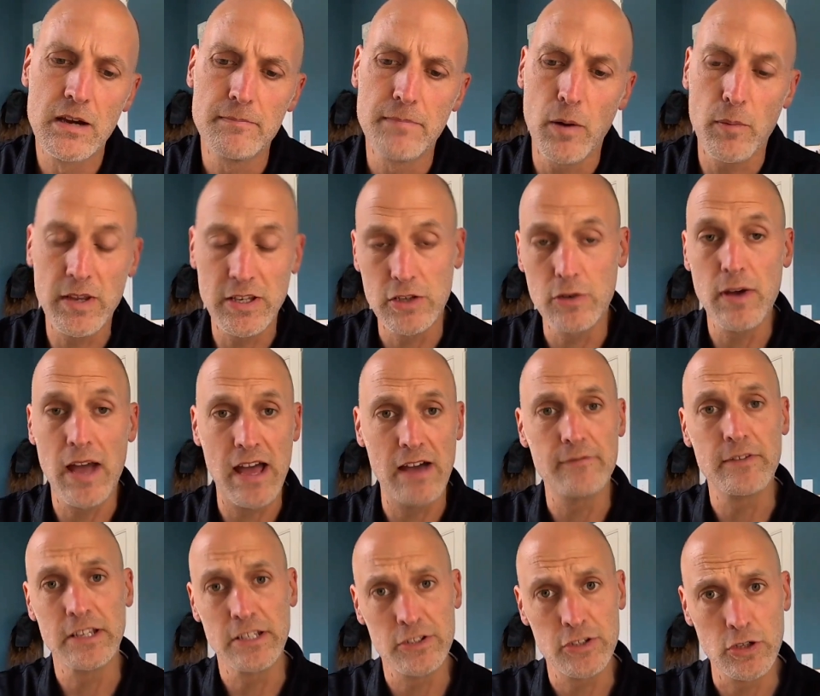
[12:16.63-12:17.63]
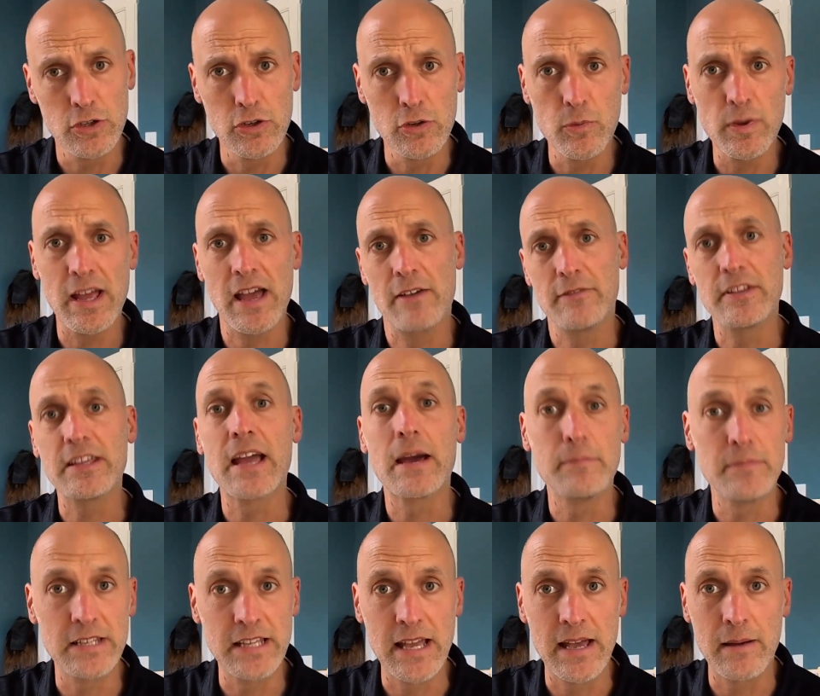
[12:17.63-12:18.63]
But we do have Intune. We have the
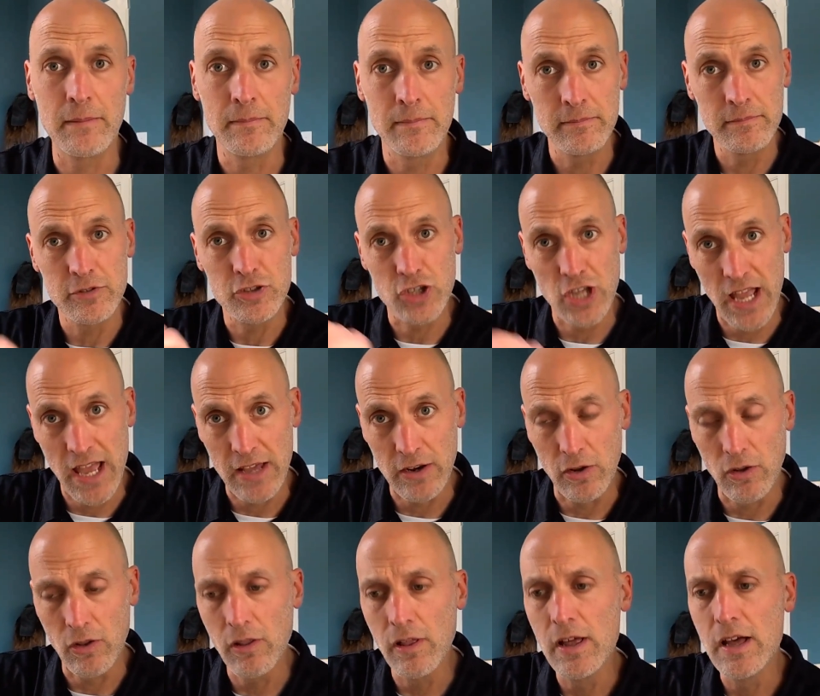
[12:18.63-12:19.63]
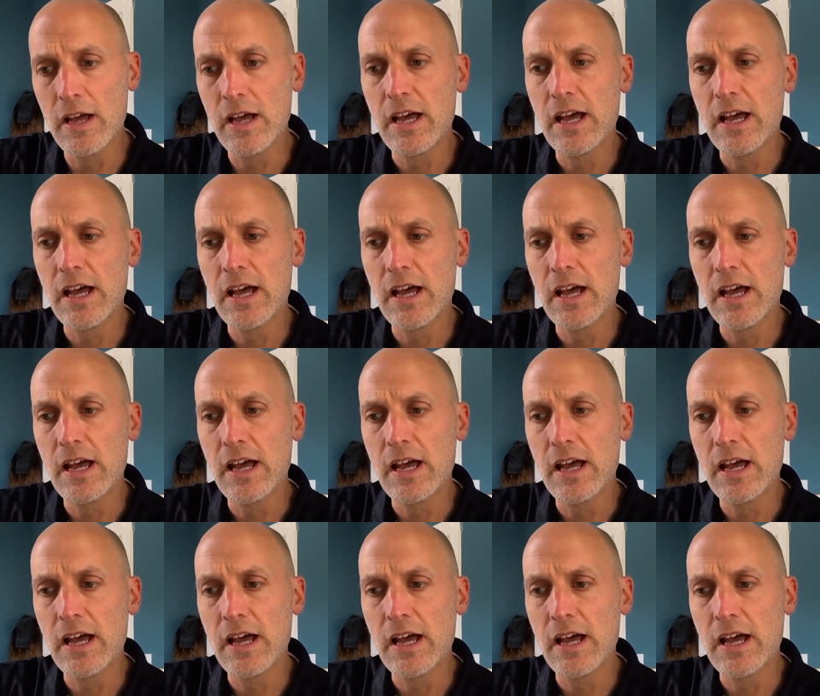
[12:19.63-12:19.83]
MDM channel.